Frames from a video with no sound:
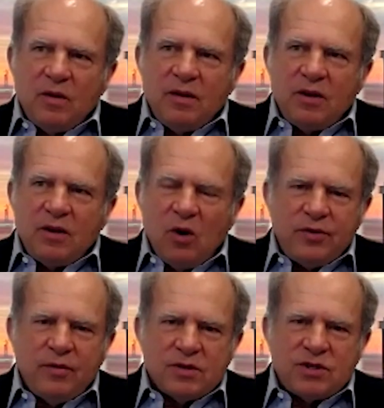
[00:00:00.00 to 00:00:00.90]
Going
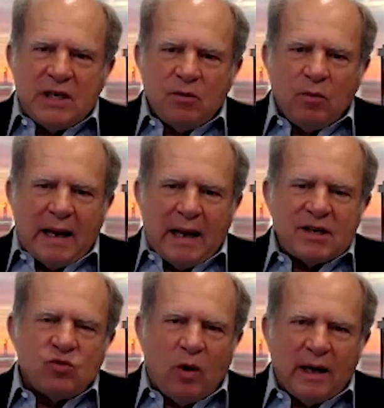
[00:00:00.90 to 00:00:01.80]
through this double black
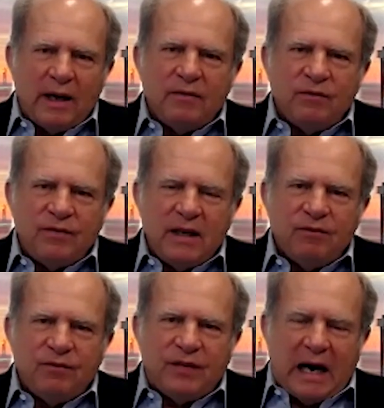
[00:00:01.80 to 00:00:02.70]
swan
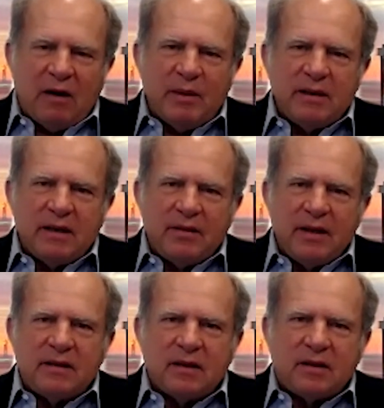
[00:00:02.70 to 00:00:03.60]
environment, I
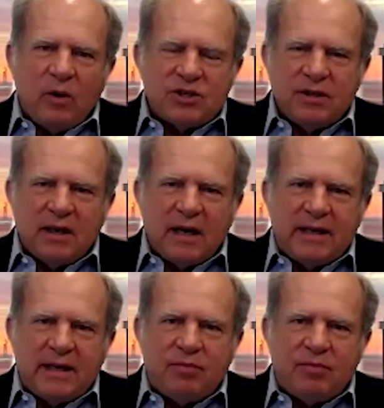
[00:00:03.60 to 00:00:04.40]
think the question I keep